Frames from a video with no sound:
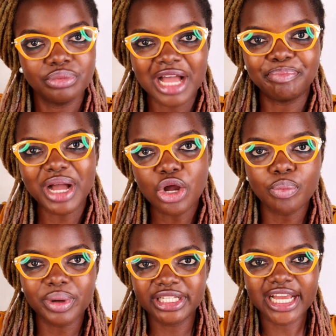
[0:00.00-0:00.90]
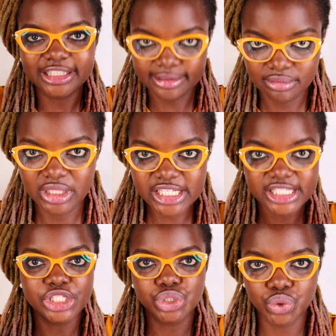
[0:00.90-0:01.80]
are back up and they're
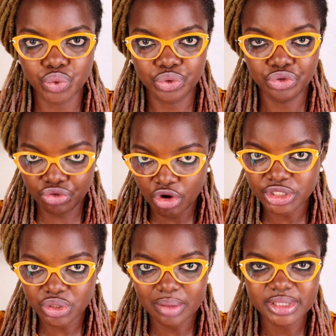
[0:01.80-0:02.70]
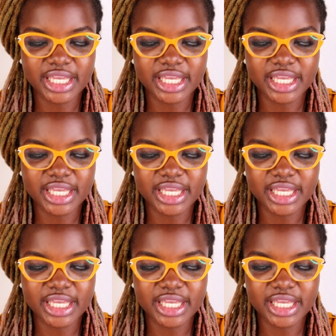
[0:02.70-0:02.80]
listening to you. You understand what I'm